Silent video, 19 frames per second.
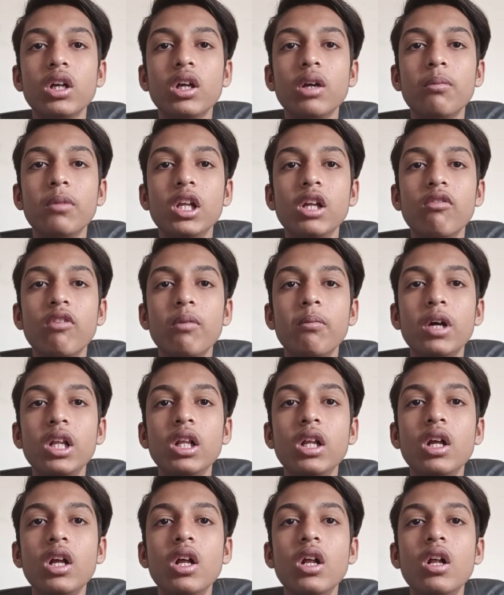
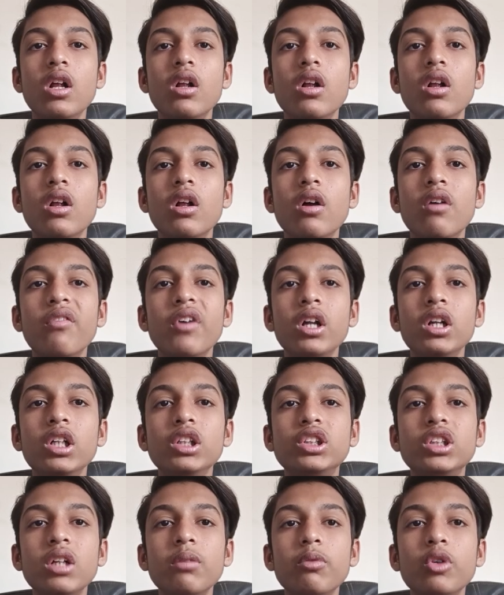believable
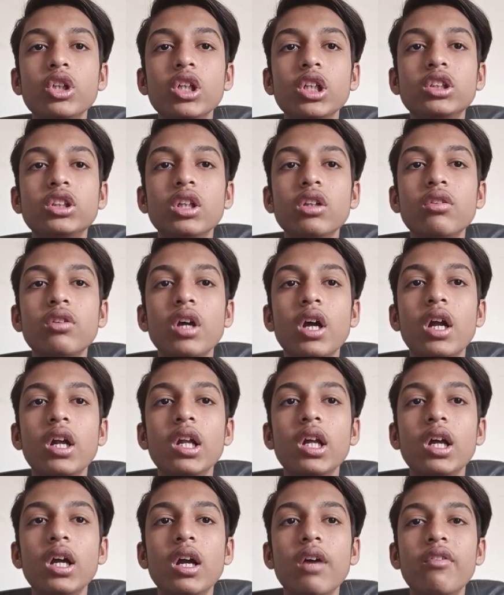financial projections
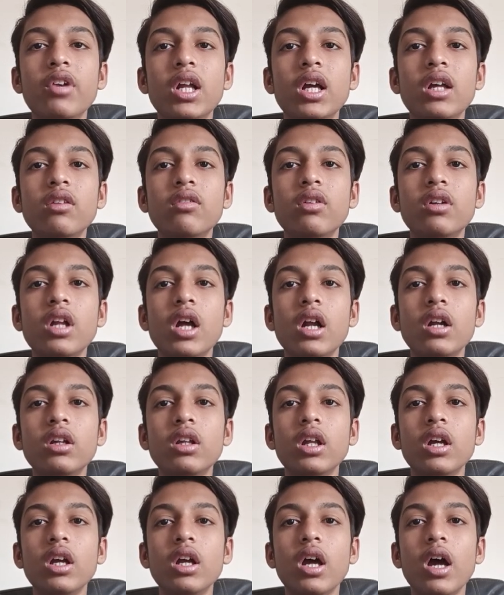and evidence that
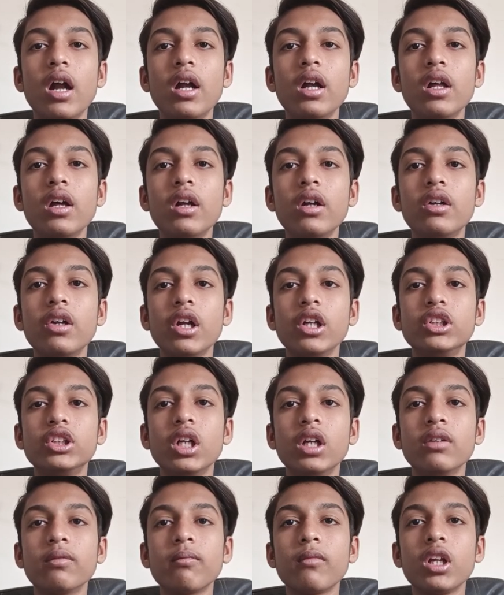they had
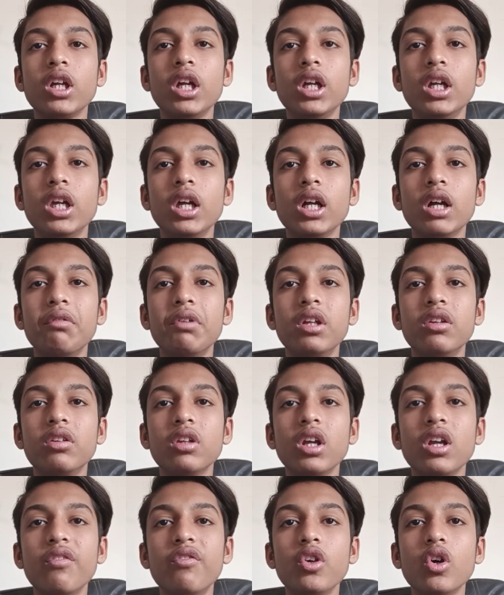traction. Key takeaways:
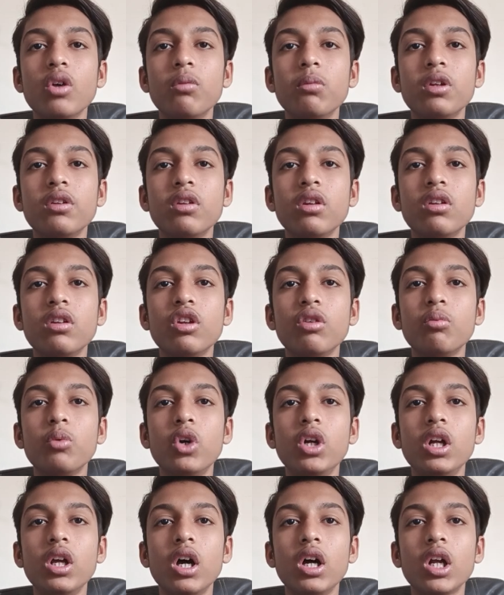if your business is
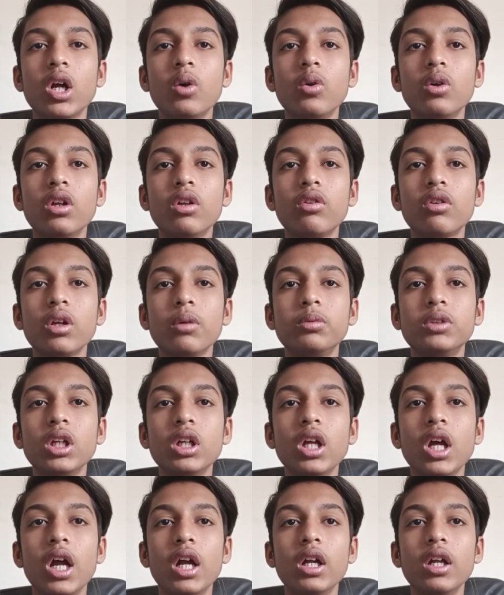built around
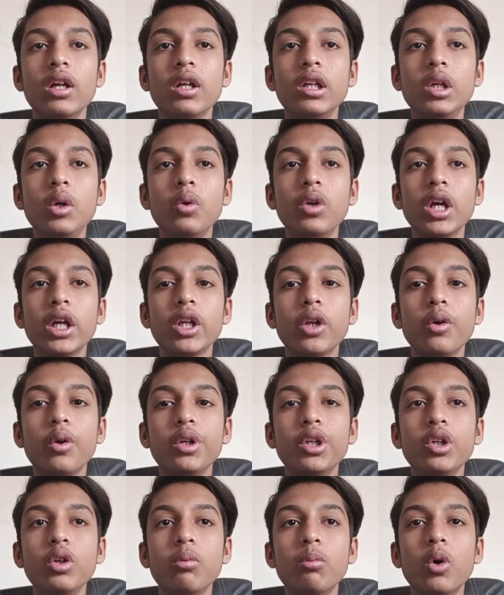description and new
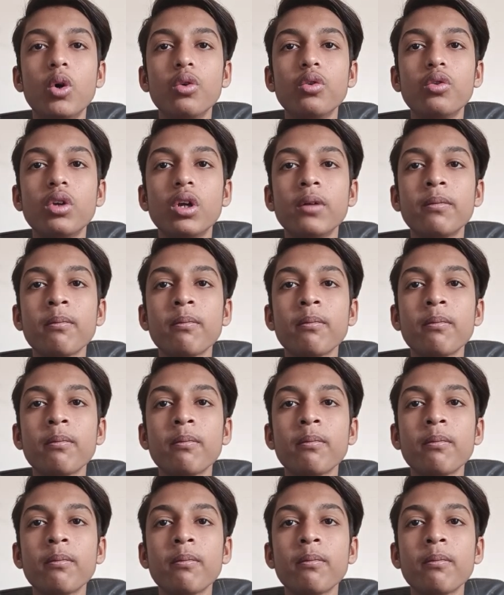technology, you must